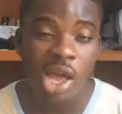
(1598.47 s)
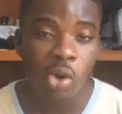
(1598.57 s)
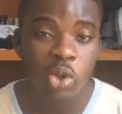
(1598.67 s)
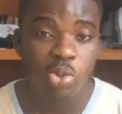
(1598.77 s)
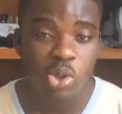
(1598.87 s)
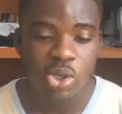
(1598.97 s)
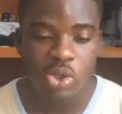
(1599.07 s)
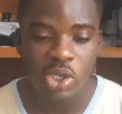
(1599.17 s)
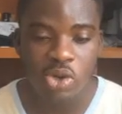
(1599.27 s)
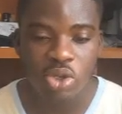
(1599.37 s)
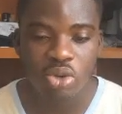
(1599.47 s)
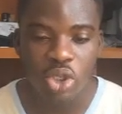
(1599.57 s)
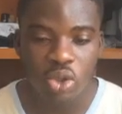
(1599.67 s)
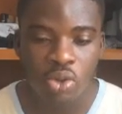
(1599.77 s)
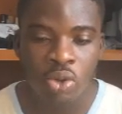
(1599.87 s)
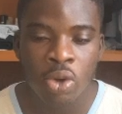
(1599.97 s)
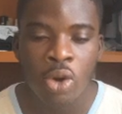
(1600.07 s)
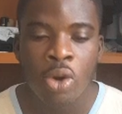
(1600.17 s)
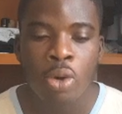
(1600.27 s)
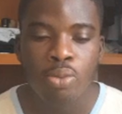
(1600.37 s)
contribution to sales ratio
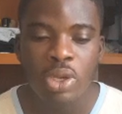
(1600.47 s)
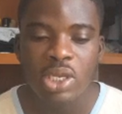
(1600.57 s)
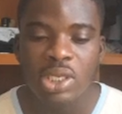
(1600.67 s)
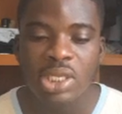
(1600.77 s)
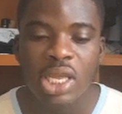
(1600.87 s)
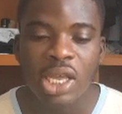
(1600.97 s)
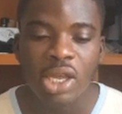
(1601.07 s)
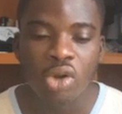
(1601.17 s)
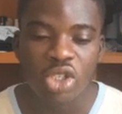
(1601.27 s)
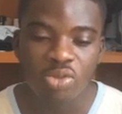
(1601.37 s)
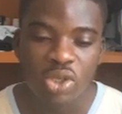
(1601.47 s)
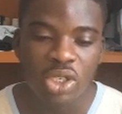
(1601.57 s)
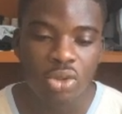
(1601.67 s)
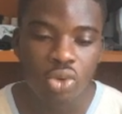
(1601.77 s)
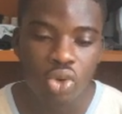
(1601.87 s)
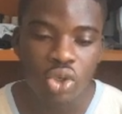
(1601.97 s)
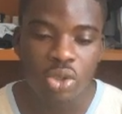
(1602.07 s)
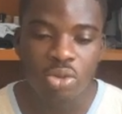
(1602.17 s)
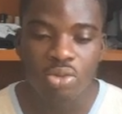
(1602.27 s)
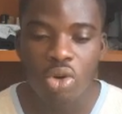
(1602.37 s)
means the contribution
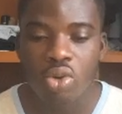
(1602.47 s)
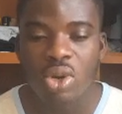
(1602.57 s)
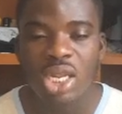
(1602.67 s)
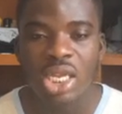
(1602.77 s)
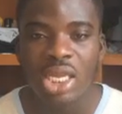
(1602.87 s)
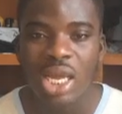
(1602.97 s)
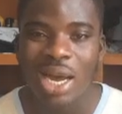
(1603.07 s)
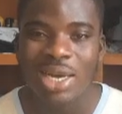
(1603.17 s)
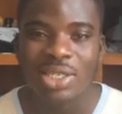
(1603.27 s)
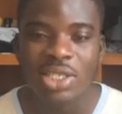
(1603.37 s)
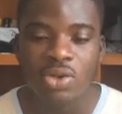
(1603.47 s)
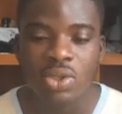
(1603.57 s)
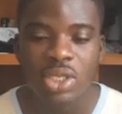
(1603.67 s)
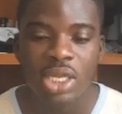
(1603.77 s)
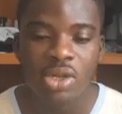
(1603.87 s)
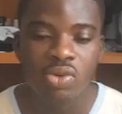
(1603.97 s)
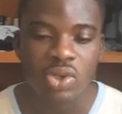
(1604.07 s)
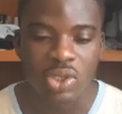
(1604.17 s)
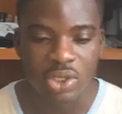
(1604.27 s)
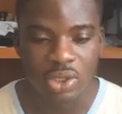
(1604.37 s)
grows more quickly as sales
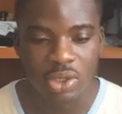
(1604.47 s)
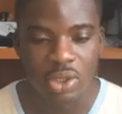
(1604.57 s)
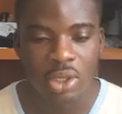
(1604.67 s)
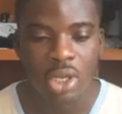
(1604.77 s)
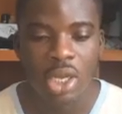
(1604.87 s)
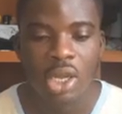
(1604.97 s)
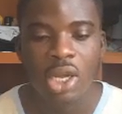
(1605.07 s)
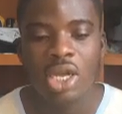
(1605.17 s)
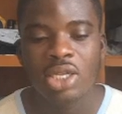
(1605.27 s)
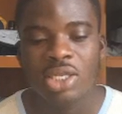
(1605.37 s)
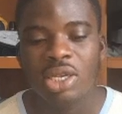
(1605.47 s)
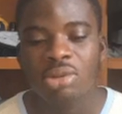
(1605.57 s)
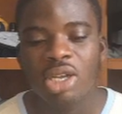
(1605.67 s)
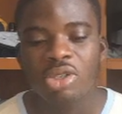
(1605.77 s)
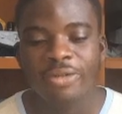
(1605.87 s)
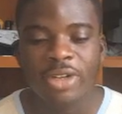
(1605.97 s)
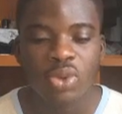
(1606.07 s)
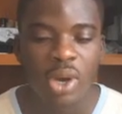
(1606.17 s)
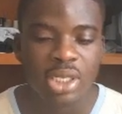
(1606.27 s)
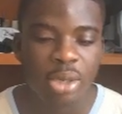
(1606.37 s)
increase. It is sometimes referred
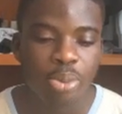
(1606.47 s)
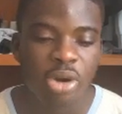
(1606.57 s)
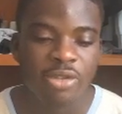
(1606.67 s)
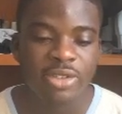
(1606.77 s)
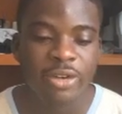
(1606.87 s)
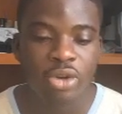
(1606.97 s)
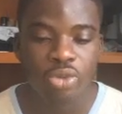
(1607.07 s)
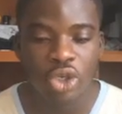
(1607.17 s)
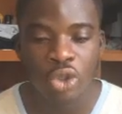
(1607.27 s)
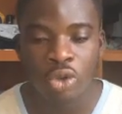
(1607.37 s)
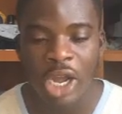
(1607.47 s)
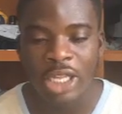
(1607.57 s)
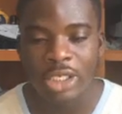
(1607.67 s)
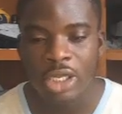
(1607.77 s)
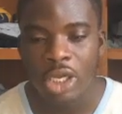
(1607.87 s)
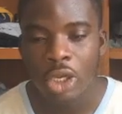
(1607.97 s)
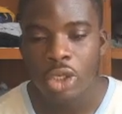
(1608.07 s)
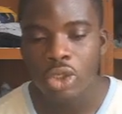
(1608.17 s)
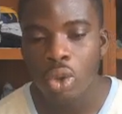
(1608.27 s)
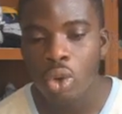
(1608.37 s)
to as the profit volume ratio, right?
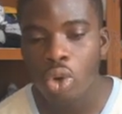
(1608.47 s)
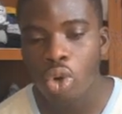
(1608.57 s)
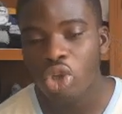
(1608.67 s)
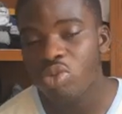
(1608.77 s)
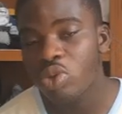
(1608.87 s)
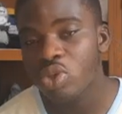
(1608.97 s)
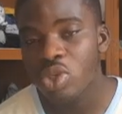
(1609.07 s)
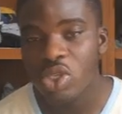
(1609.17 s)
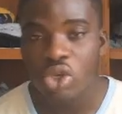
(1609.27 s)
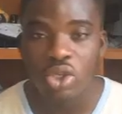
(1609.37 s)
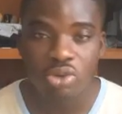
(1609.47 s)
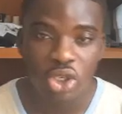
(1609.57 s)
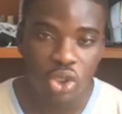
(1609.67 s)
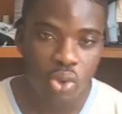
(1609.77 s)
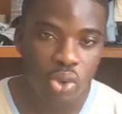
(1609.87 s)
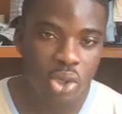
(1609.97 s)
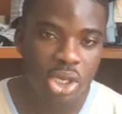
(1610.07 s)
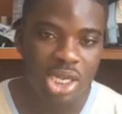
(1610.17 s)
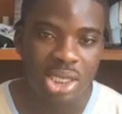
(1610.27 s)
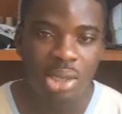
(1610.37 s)
So contribution to sales ratio
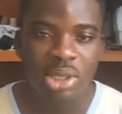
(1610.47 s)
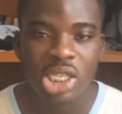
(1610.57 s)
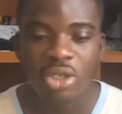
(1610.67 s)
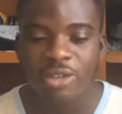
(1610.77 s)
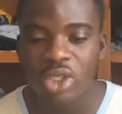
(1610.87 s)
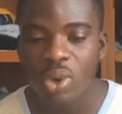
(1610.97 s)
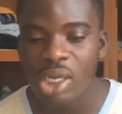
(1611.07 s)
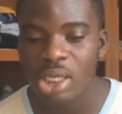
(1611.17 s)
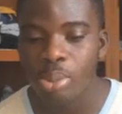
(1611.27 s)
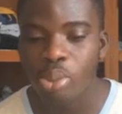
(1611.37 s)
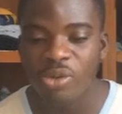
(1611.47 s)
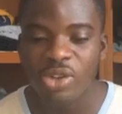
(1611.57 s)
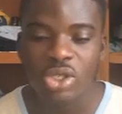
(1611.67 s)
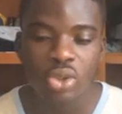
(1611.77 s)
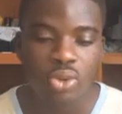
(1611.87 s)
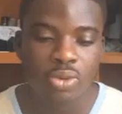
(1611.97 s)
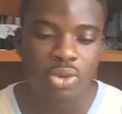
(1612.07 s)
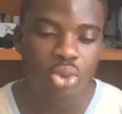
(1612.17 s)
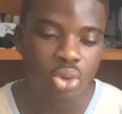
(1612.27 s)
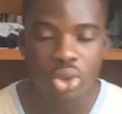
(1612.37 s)
is sometimes referred to as the profit
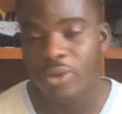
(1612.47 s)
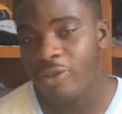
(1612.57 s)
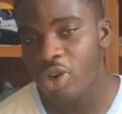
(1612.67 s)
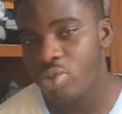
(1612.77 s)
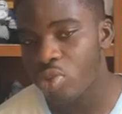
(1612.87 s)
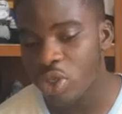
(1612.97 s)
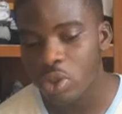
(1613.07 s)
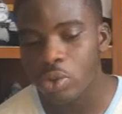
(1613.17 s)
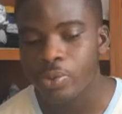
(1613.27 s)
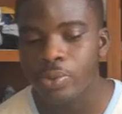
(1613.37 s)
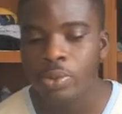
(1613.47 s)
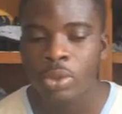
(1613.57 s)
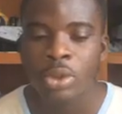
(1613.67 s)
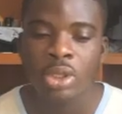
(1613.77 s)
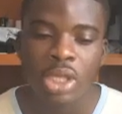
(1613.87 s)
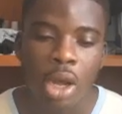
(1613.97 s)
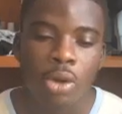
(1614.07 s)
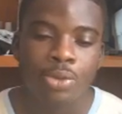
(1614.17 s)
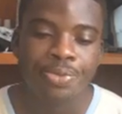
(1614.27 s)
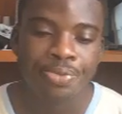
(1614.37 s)
to volume ratio. Now,